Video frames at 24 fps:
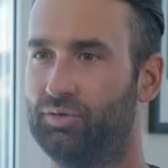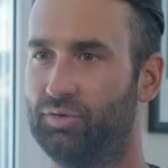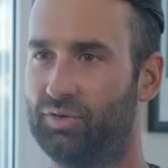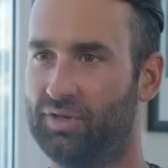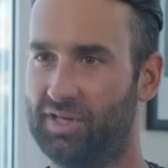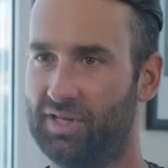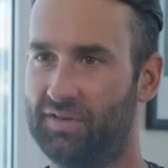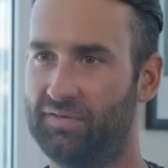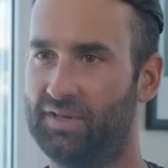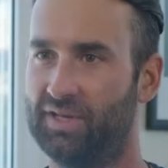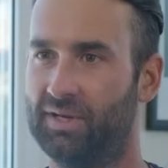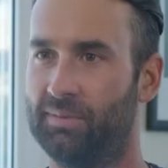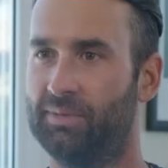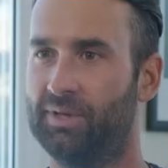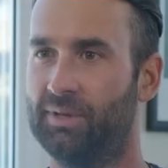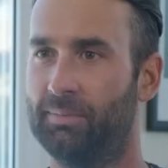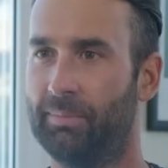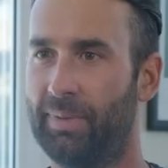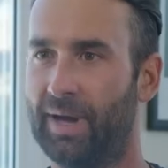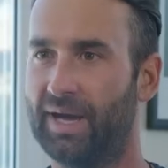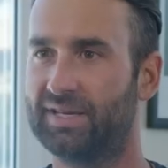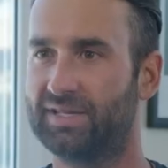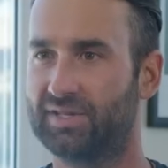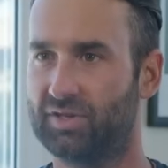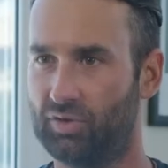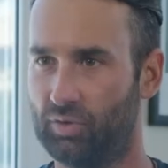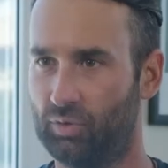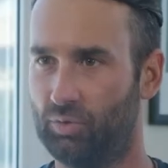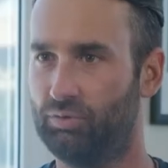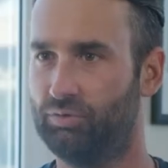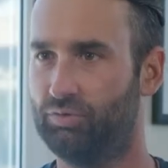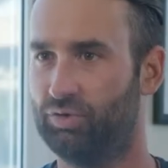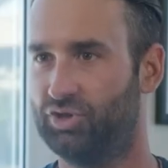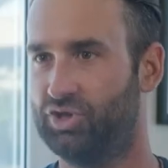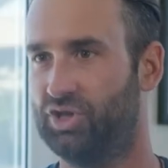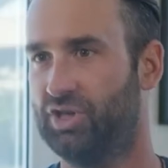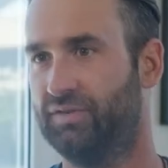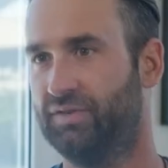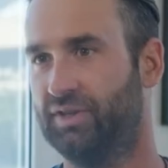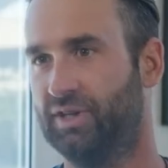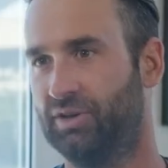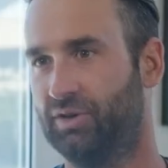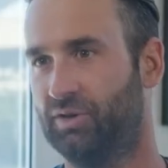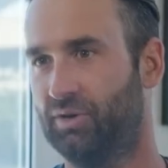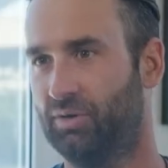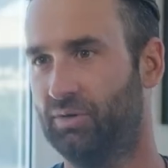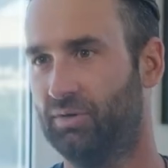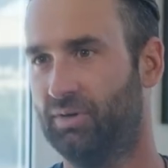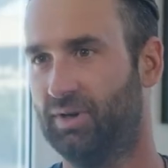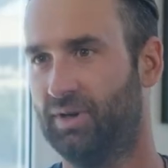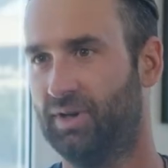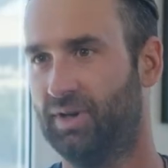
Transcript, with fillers: to give them the best tool to achieve their goal.